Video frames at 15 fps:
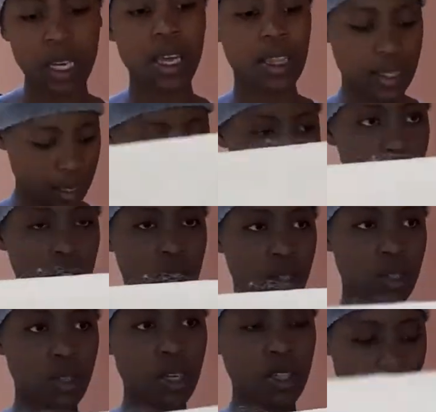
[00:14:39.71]
so I'm going to
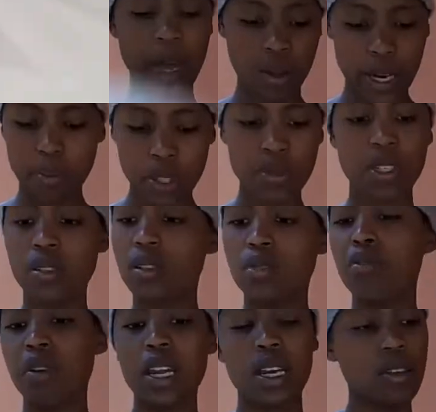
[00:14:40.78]
cover the one
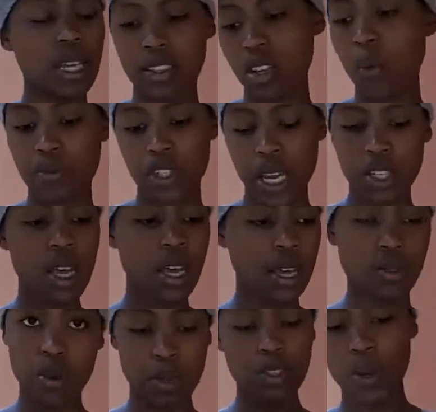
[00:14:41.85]
side so that I can have one